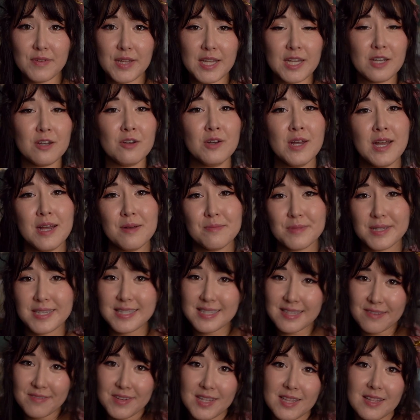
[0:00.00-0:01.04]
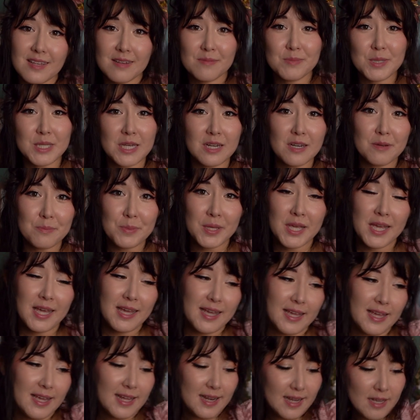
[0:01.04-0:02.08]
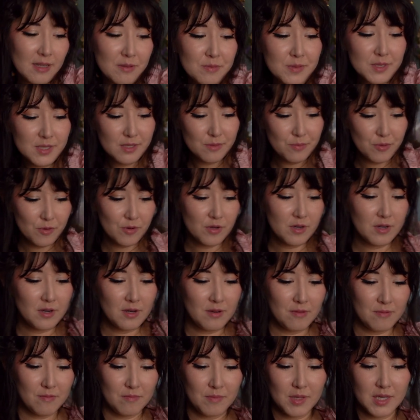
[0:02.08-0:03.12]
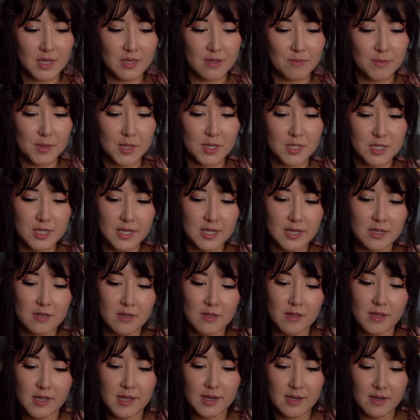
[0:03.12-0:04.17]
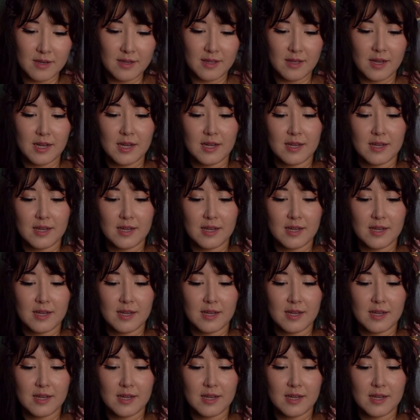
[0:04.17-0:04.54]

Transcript: video, please give it a thumbs up. It helps support me and my channel, and